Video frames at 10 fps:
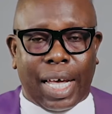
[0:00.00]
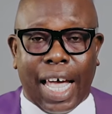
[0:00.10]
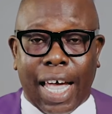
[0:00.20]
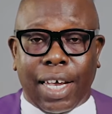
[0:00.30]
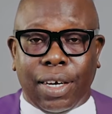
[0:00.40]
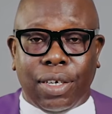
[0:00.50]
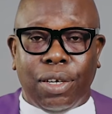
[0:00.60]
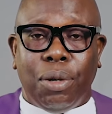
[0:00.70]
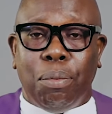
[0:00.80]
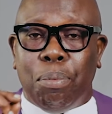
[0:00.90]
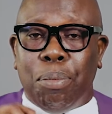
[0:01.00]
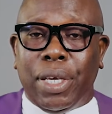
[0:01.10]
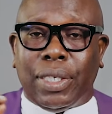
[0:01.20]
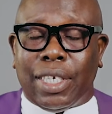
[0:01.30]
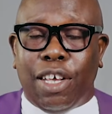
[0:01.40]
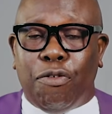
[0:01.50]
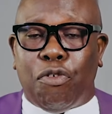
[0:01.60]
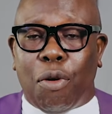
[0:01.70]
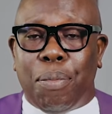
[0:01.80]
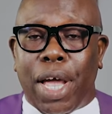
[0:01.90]
and
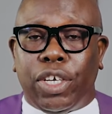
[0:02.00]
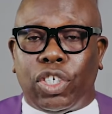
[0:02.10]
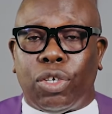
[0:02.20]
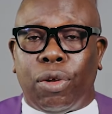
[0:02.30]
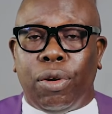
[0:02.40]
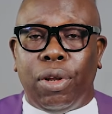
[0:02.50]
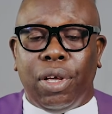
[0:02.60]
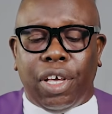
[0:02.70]
misinformation